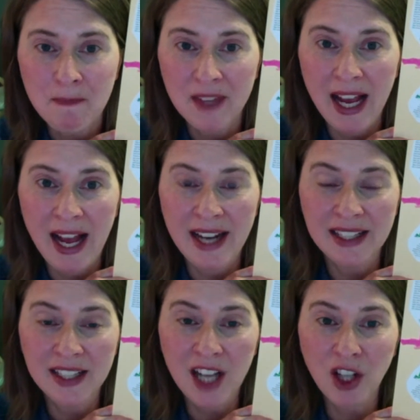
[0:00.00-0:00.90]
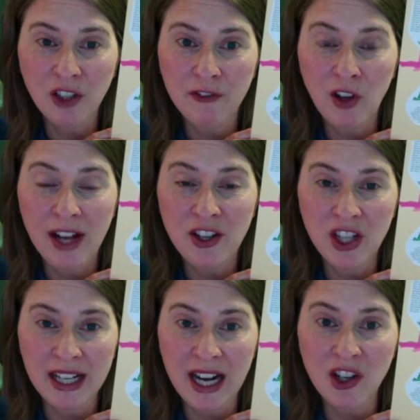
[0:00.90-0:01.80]
And it's colorful, and she
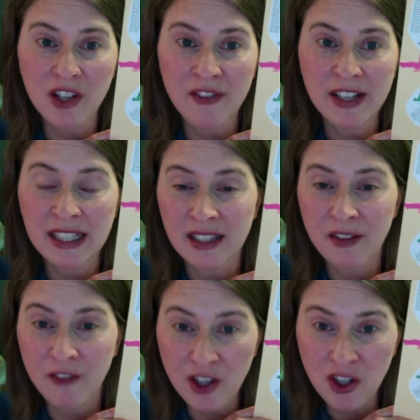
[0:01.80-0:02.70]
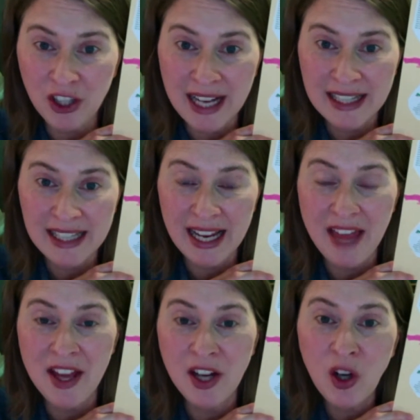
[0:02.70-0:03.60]
can actually visualize it
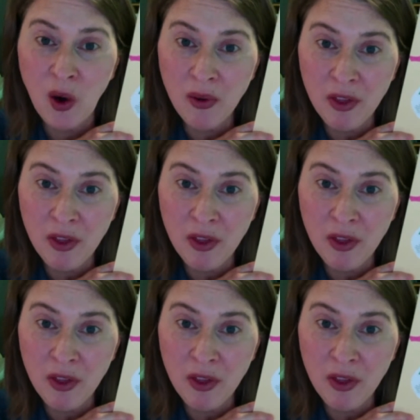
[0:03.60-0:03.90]
and then go